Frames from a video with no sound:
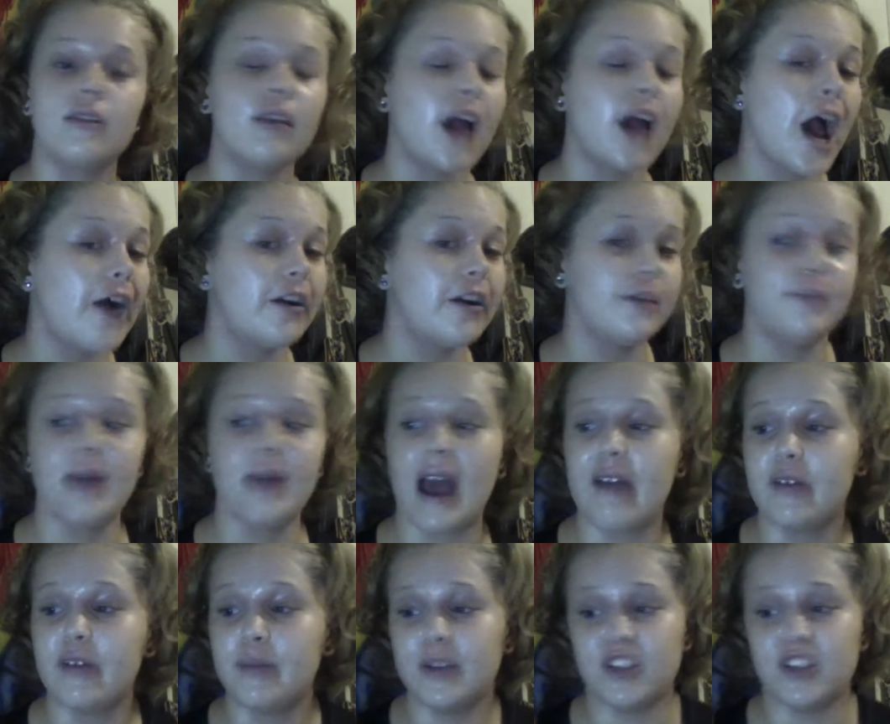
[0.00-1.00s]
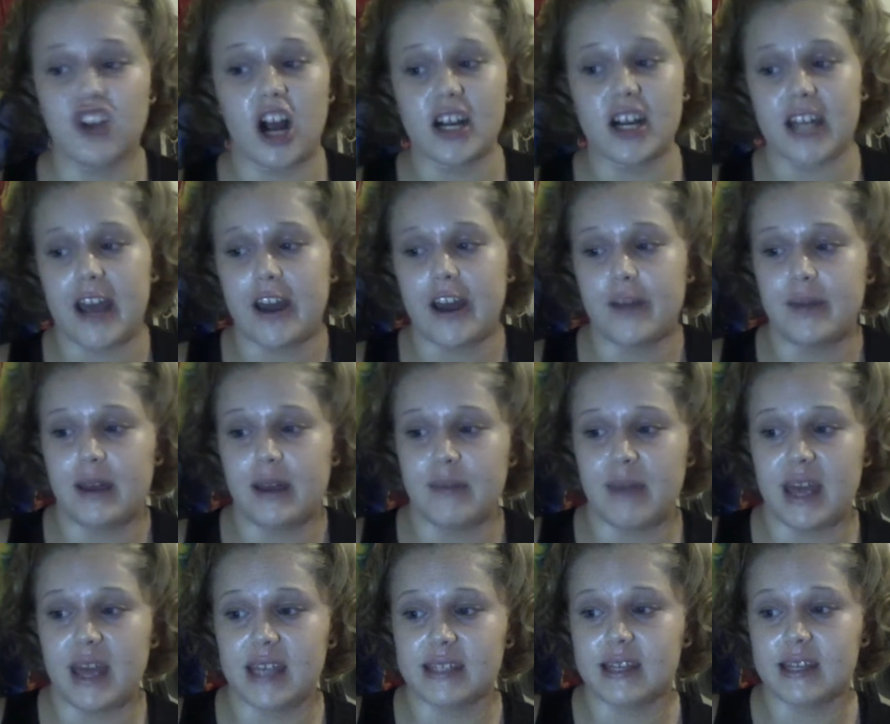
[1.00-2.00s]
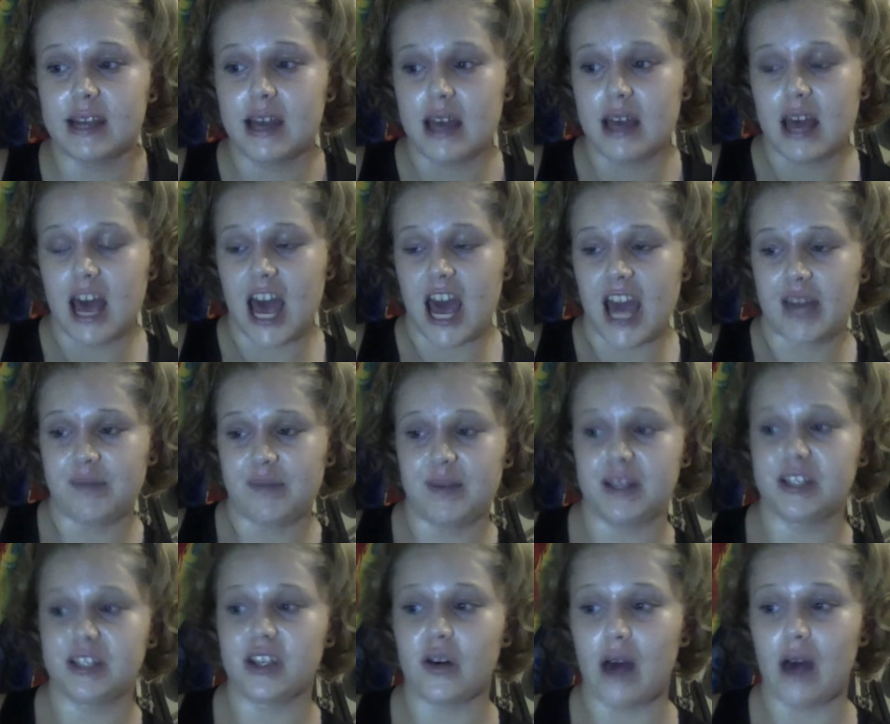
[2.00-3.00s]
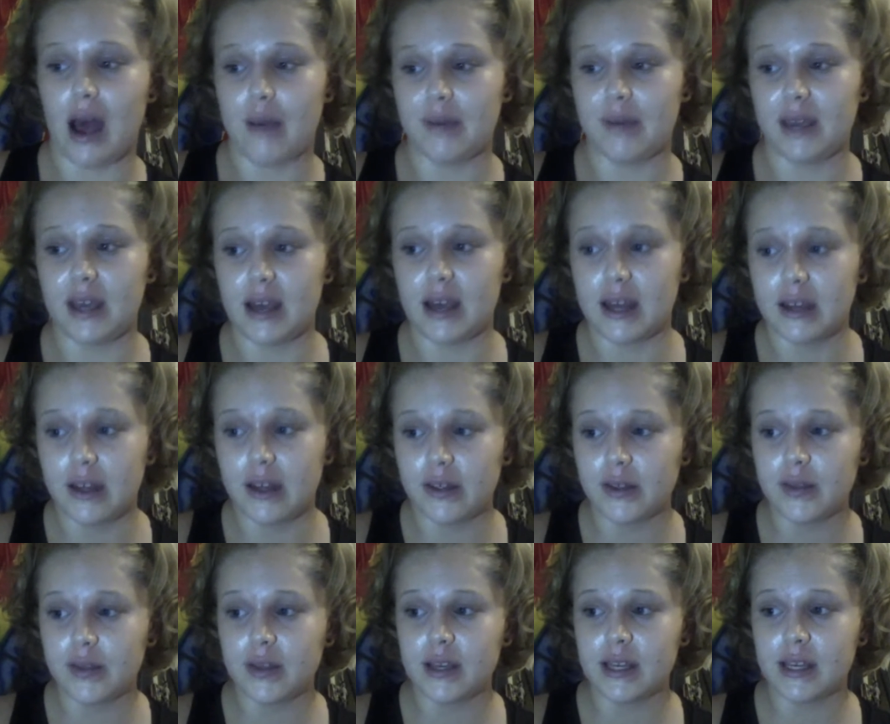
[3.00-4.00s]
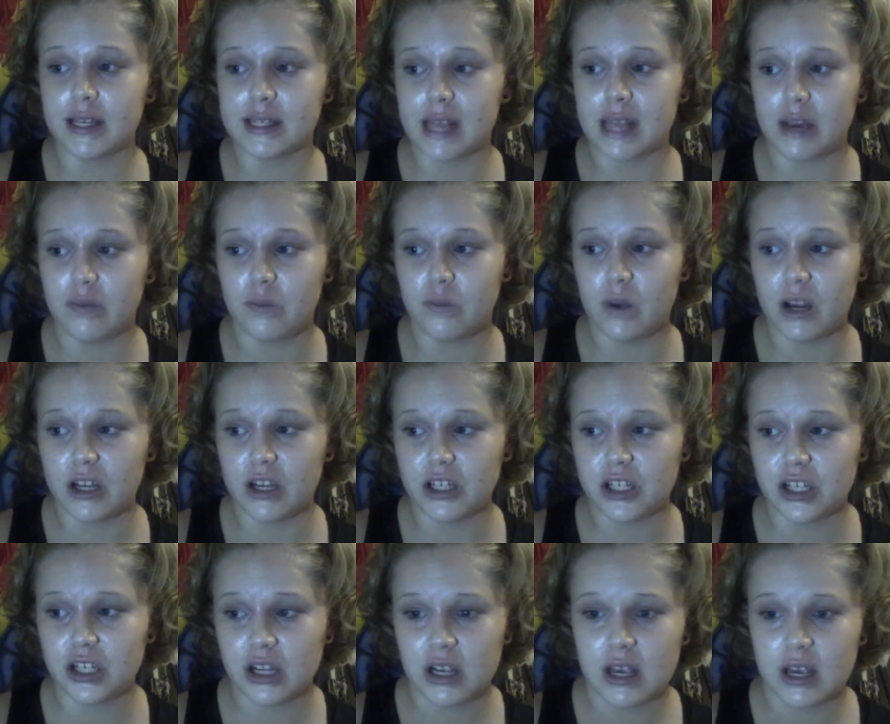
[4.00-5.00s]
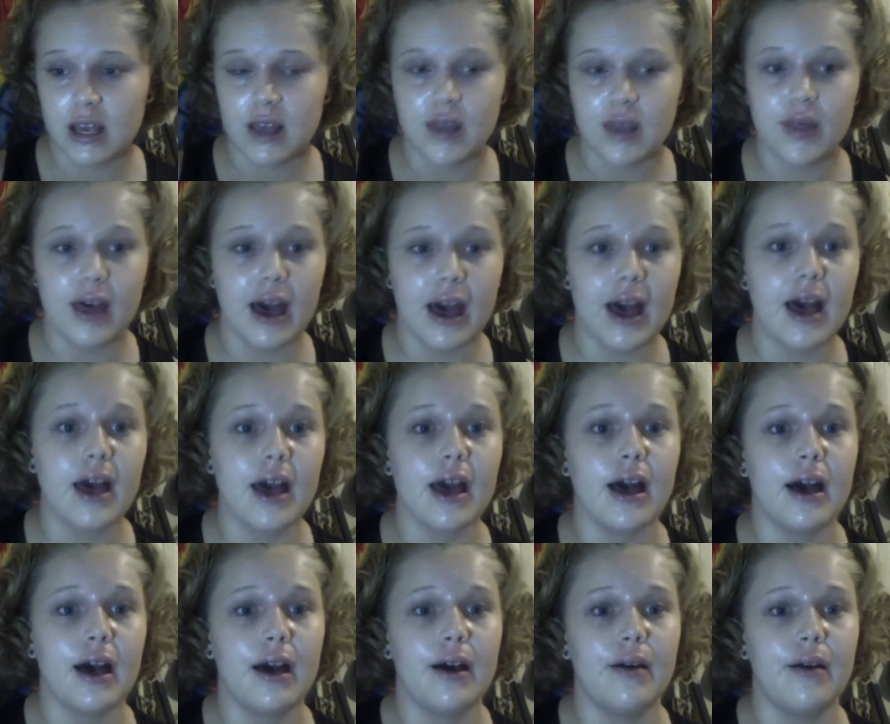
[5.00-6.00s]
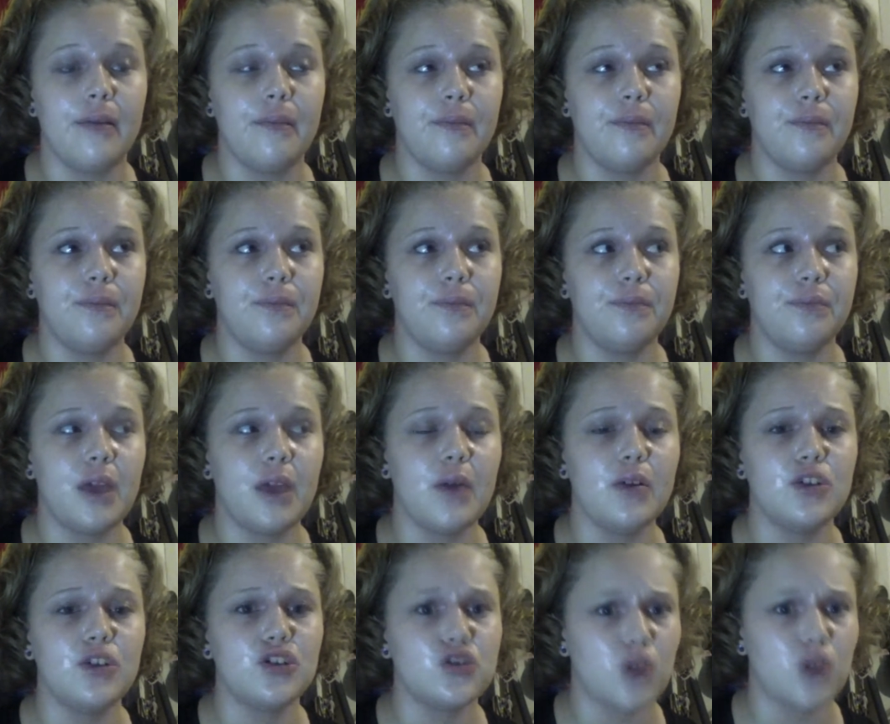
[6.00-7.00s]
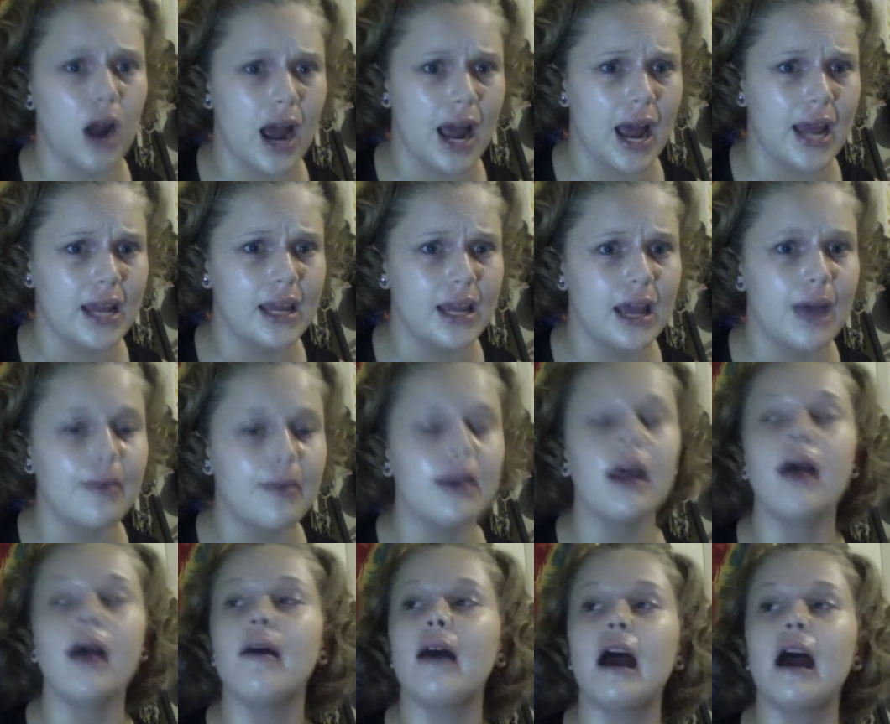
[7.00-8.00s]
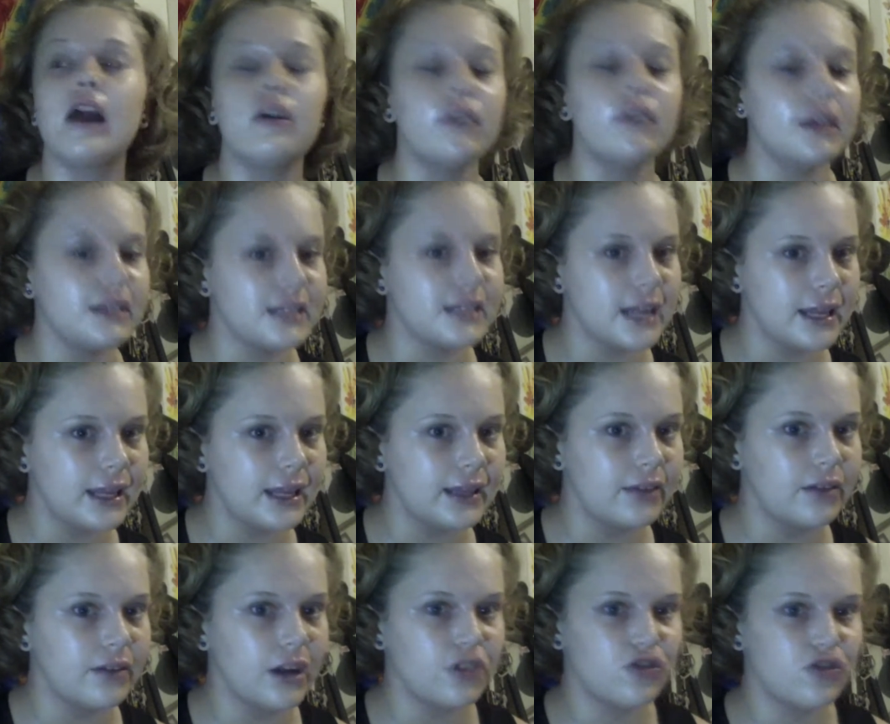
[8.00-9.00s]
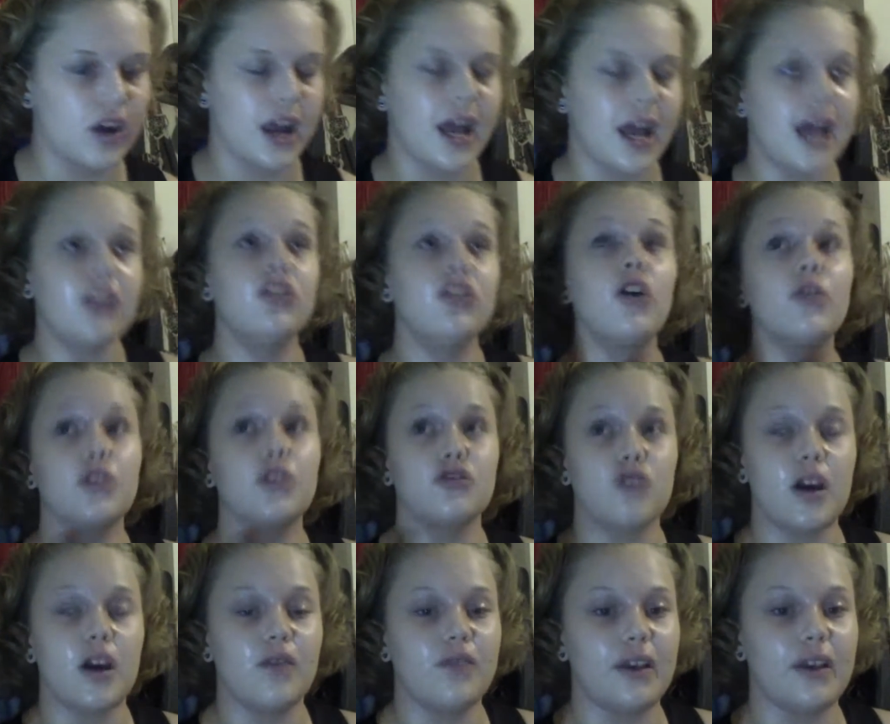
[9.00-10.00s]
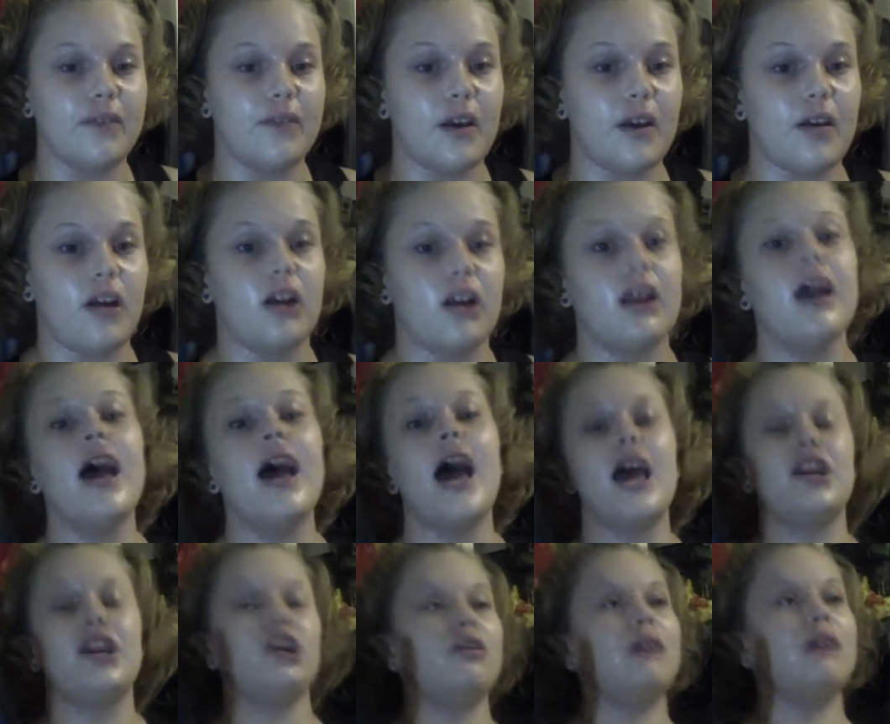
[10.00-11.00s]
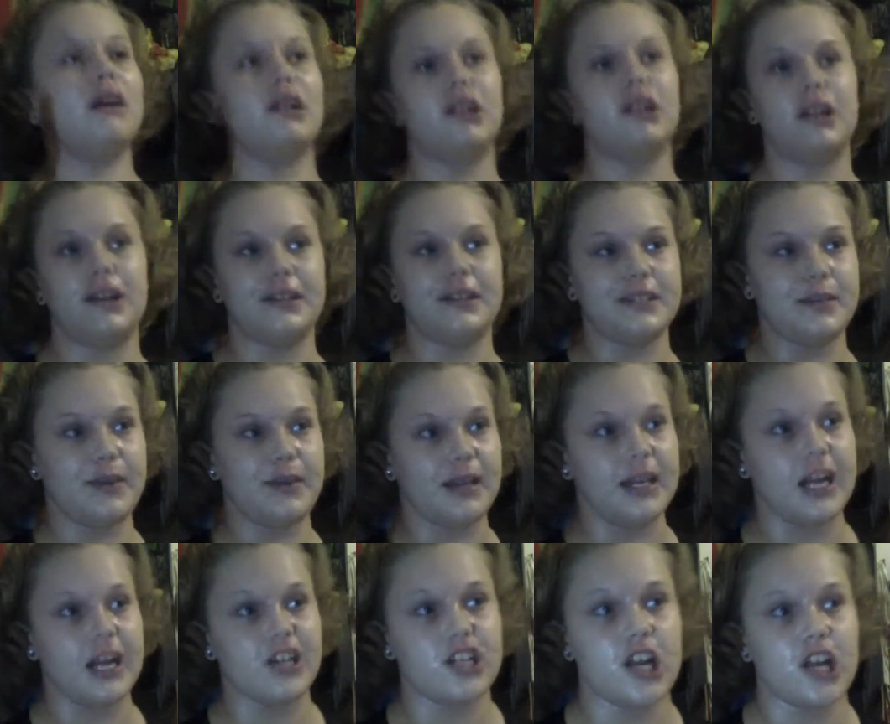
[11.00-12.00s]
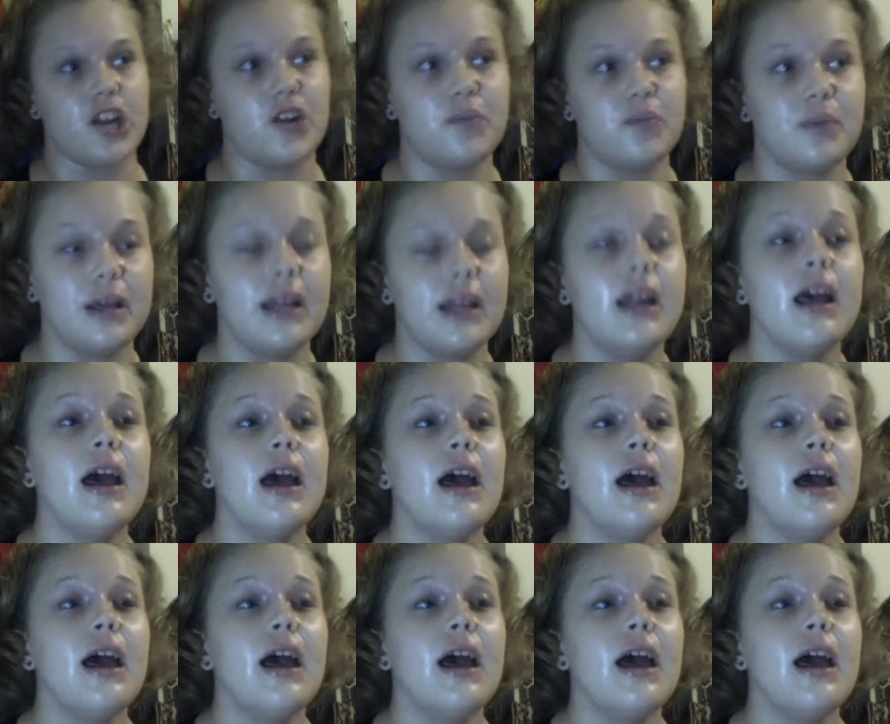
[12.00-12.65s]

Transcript: I would be shocked. I would be amazed. I'd be so happy. Another thing is, I wish that they would try. I mean, I don't, it's not like they're not trying. I know they're trying really, very hard. I know how hard it is to make an eyeshadow, but